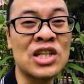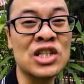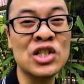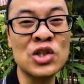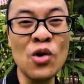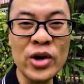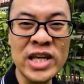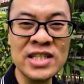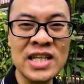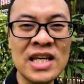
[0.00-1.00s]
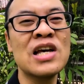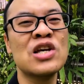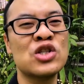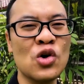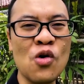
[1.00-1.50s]
just so easy,
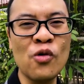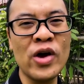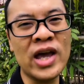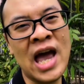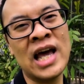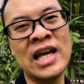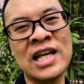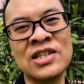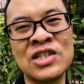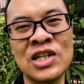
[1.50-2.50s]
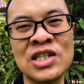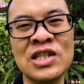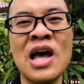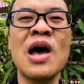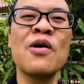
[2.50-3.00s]
so quick, and it's
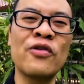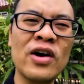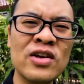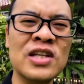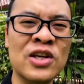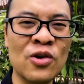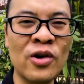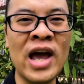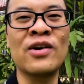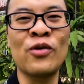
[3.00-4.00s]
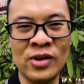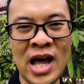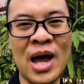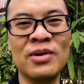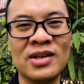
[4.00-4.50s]
just very secure and
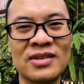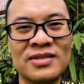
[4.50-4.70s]
reliable.